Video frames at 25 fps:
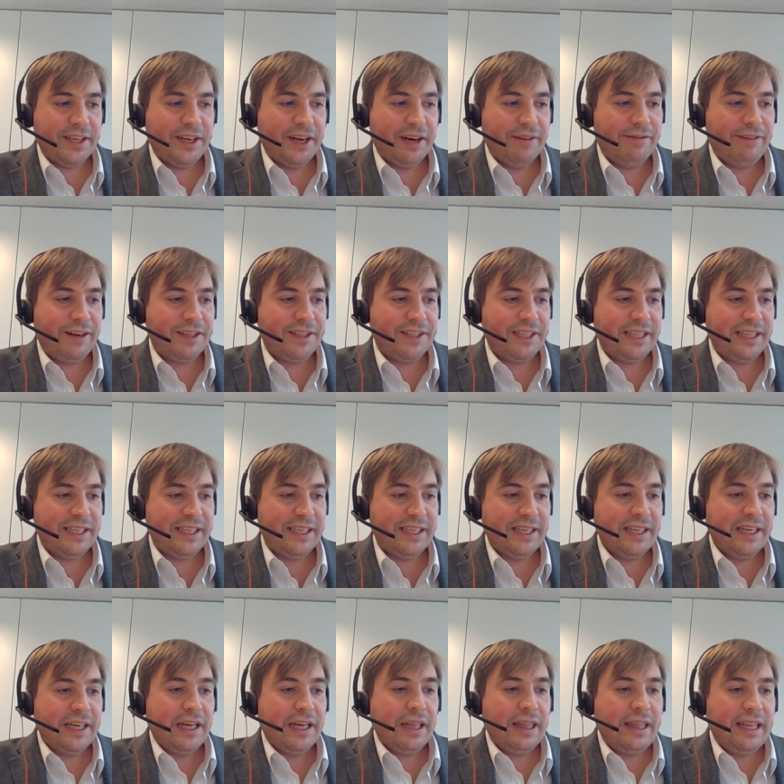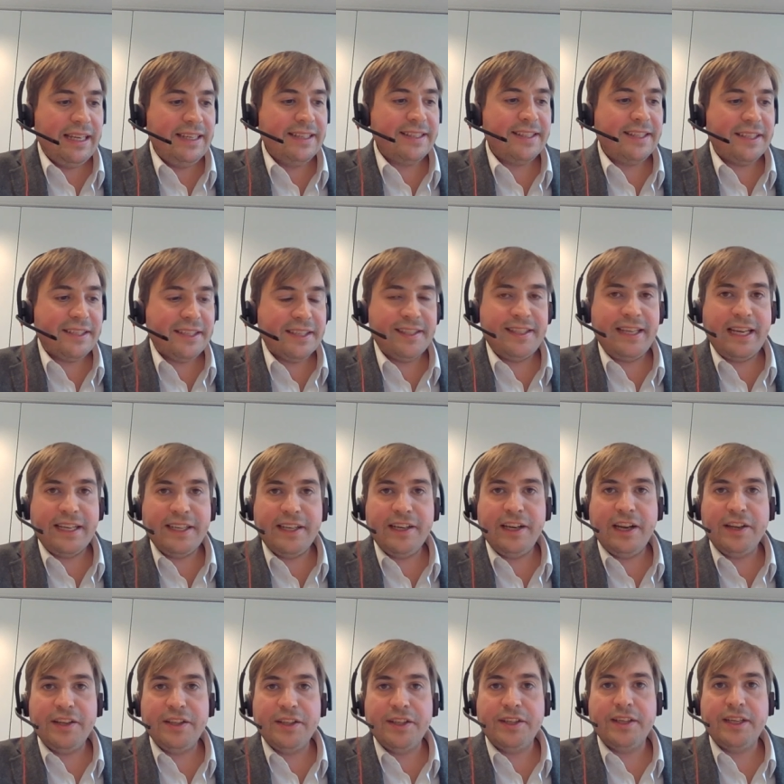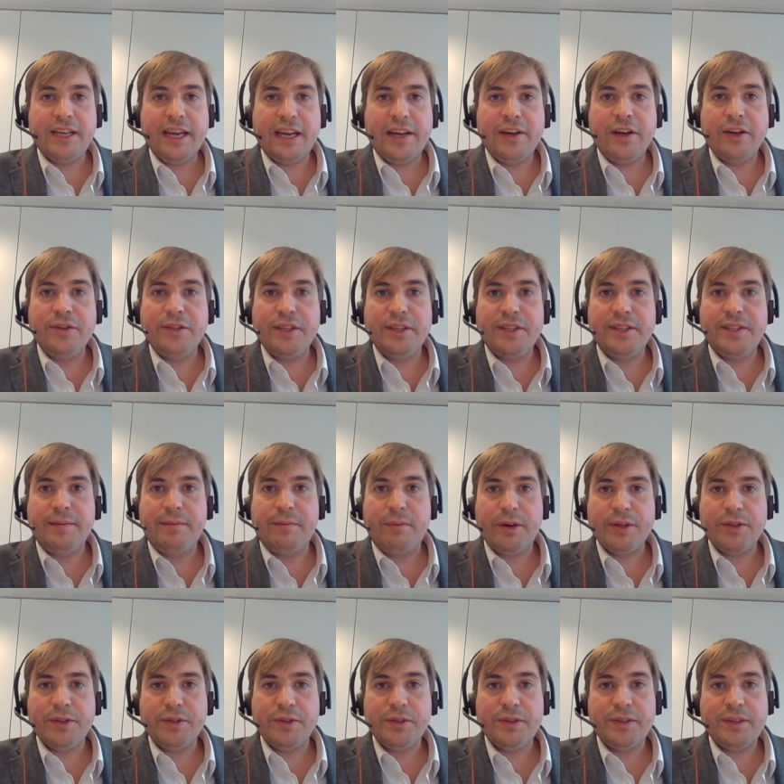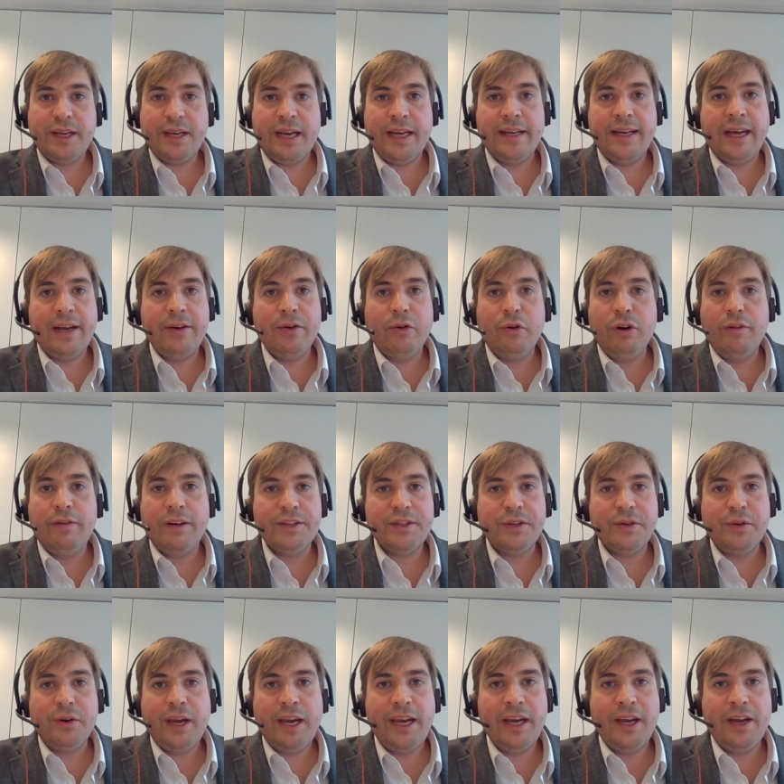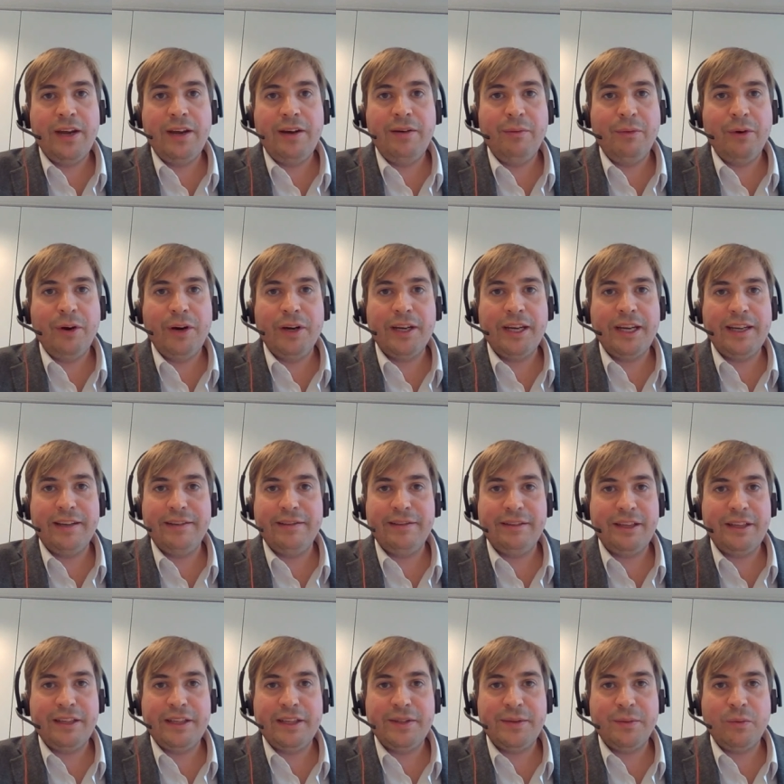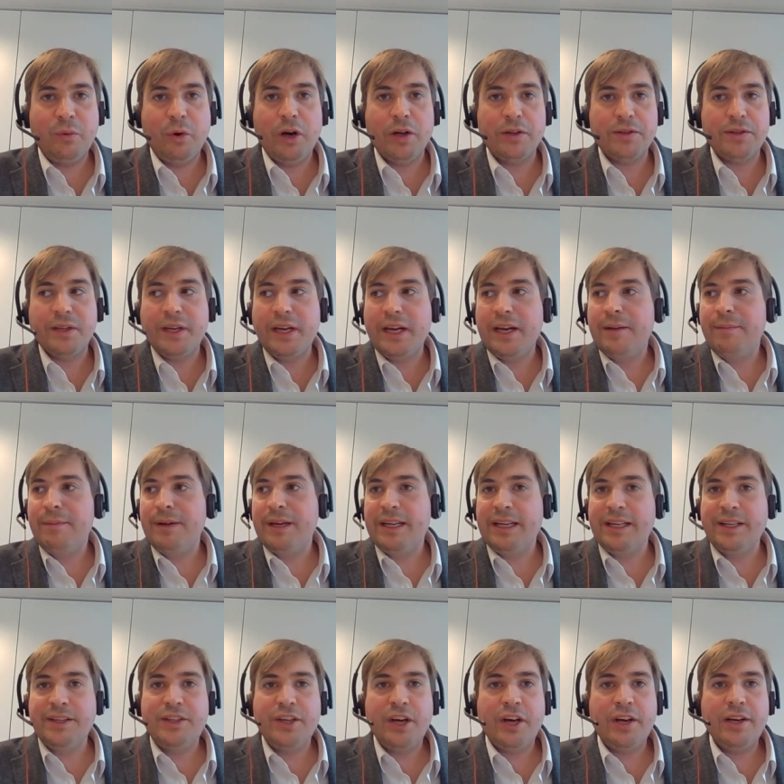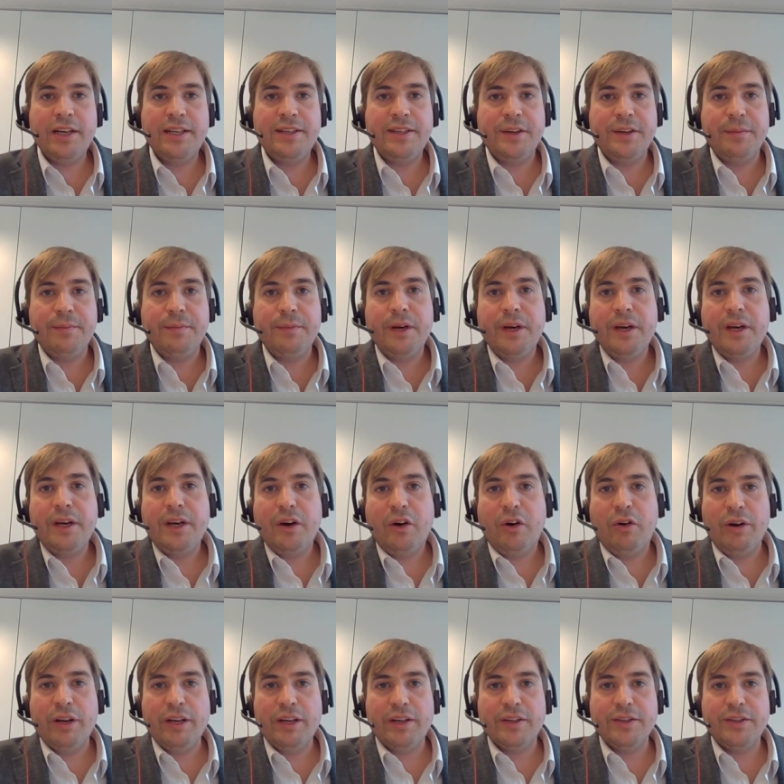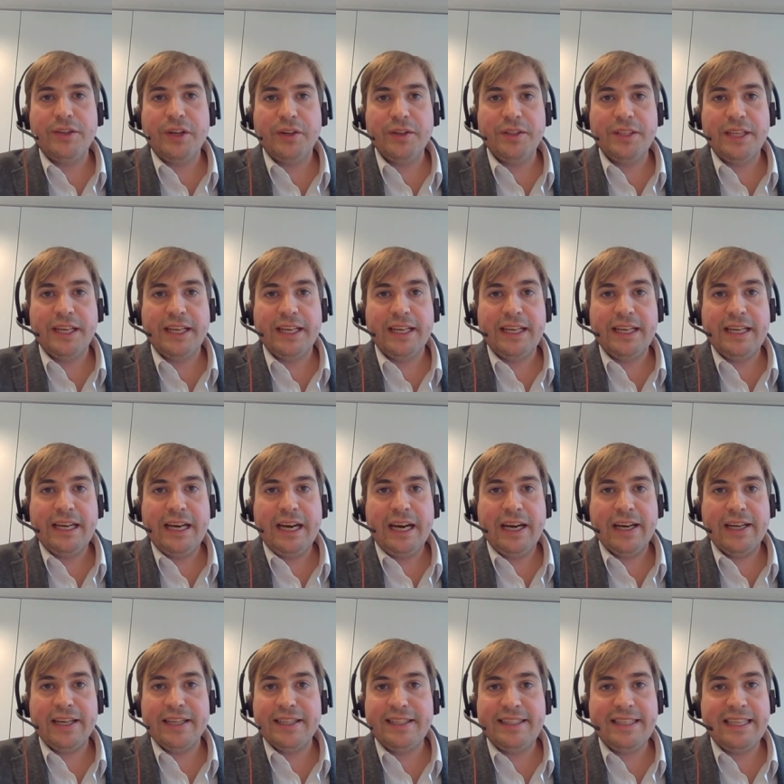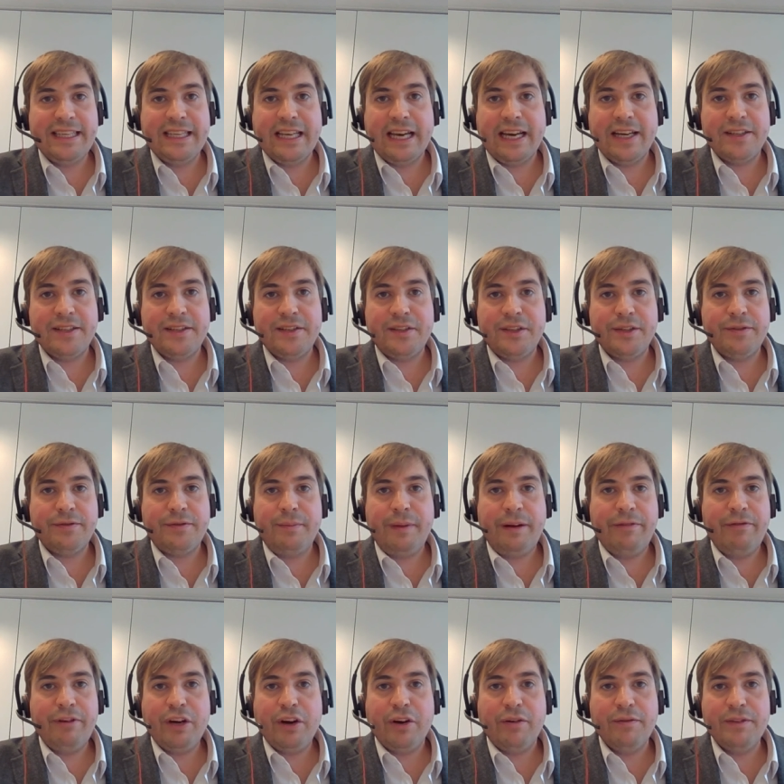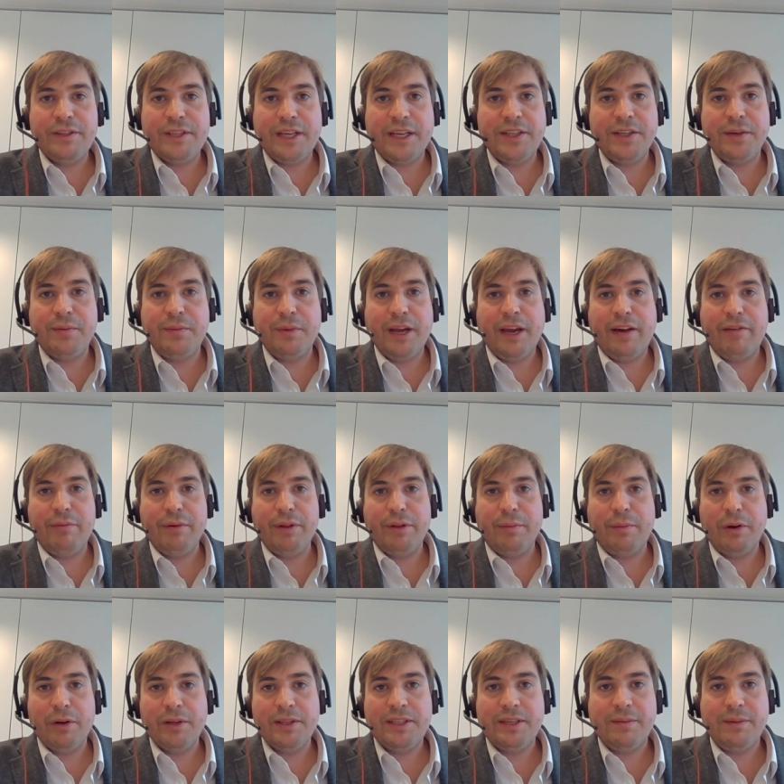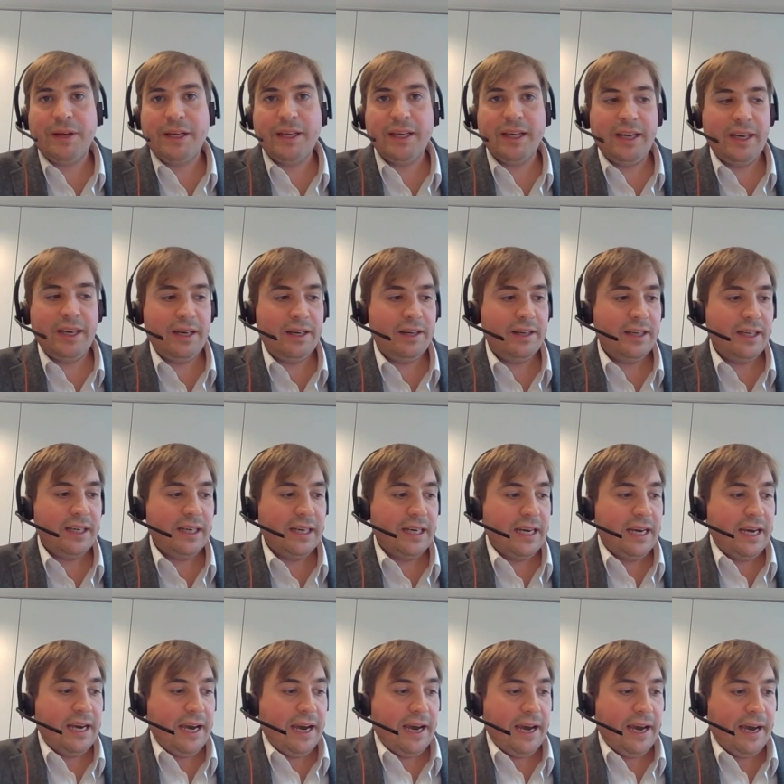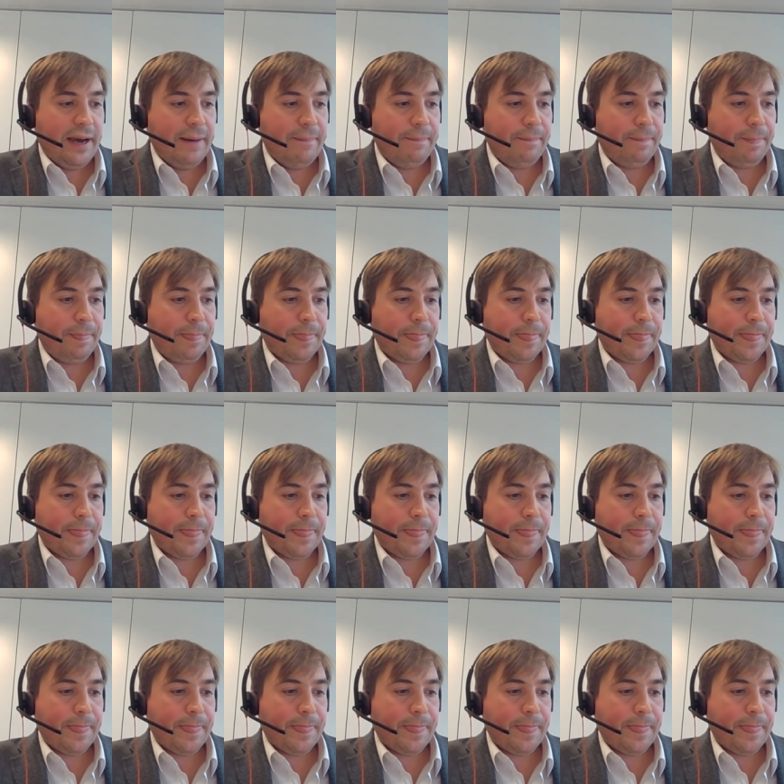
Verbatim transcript: enough, actually. Things that are said in London get noticed in Brussels. And, and all of us who are here working in, in this world, be it in journalism or in consulting, uh, can see that just from every conversation we have with a policymaker here. Um,